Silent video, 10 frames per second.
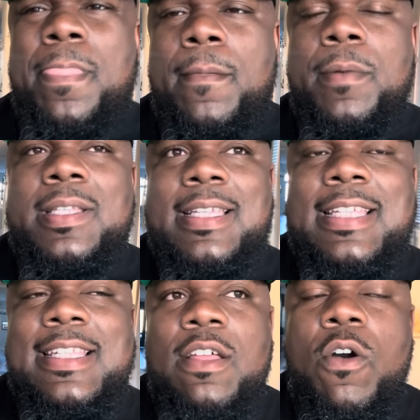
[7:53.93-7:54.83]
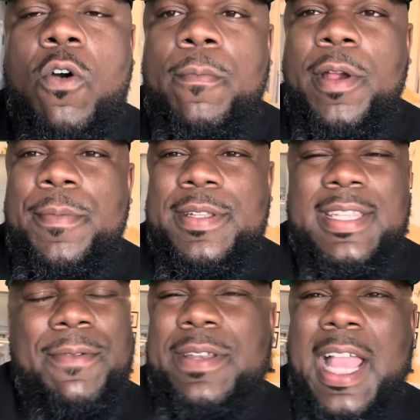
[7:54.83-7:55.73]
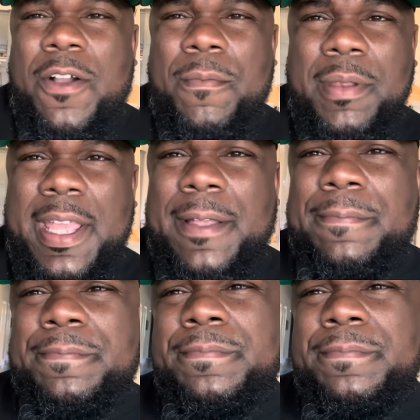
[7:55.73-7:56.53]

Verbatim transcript: But to just on purpose say we're not going to play him